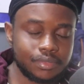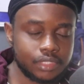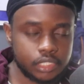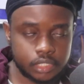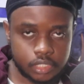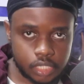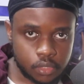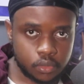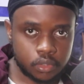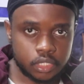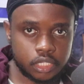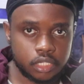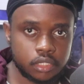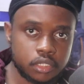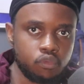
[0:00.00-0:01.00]
then
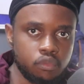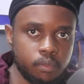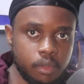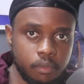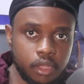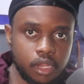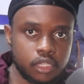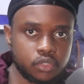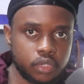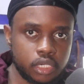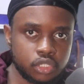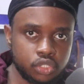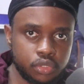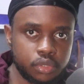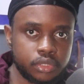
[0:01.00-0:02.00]
secondly, remember that
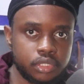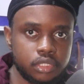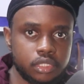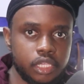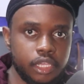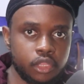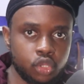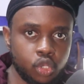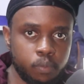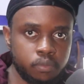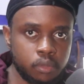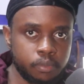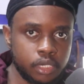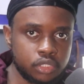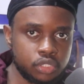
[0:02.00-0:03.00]
Ryan Trost, a top
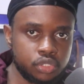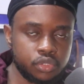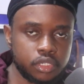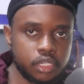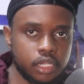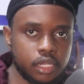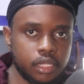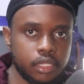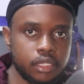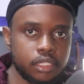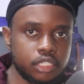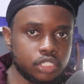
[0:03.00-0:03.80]
proprietary trader,